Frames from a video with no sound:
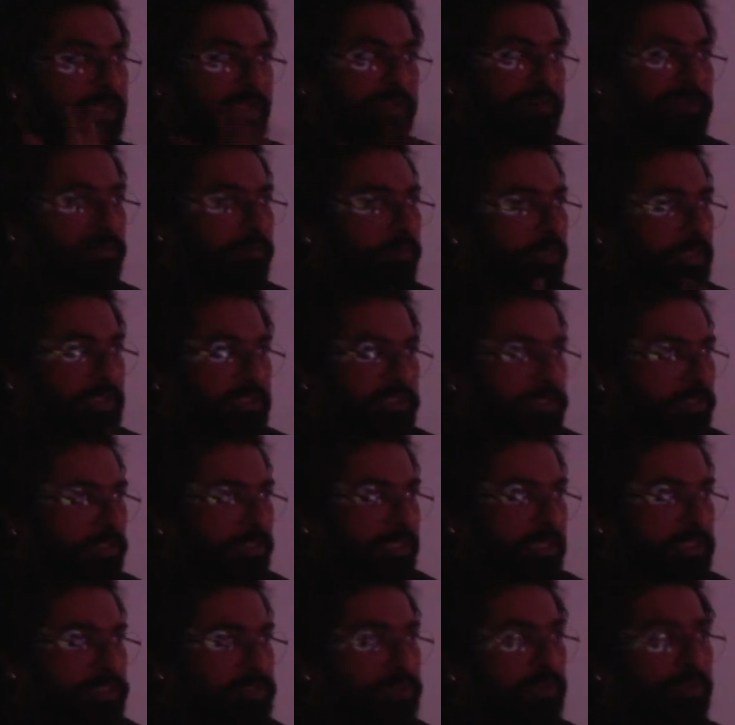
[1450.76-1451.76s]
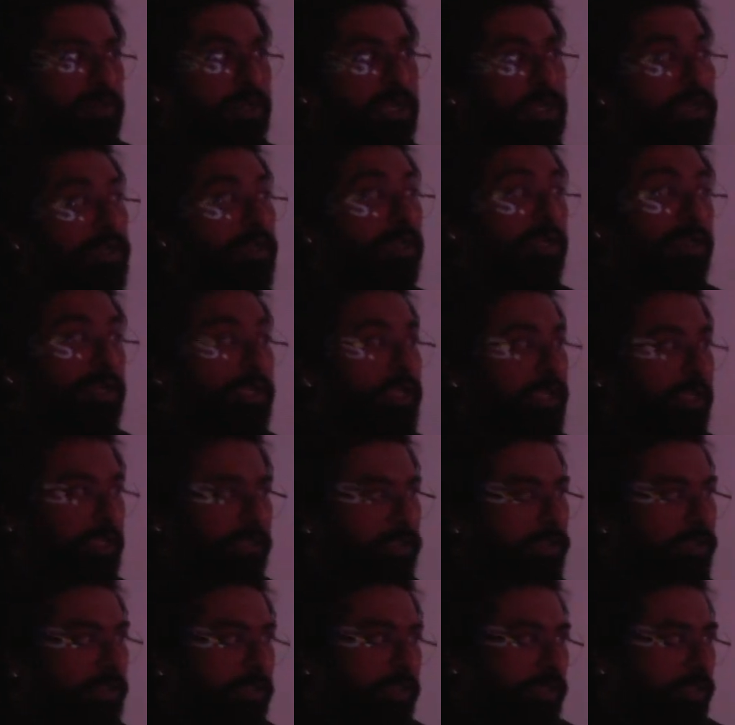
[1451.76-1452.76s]
information. There's no
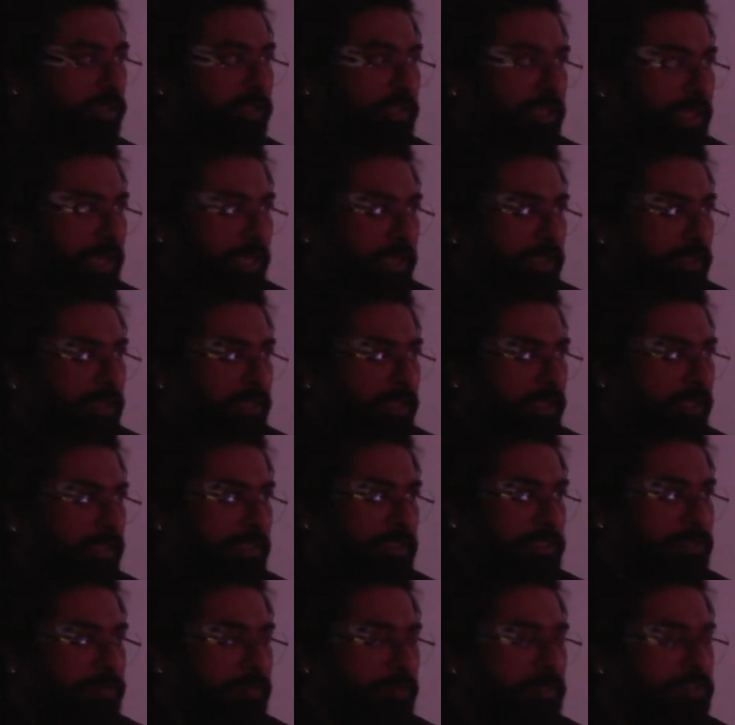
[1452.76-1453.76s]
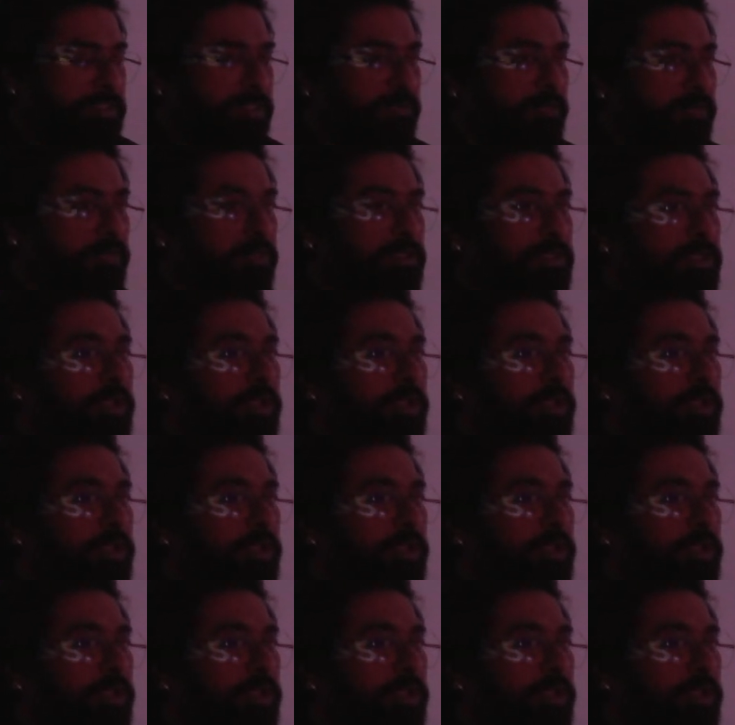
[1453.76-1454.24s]
unlearning that is possible.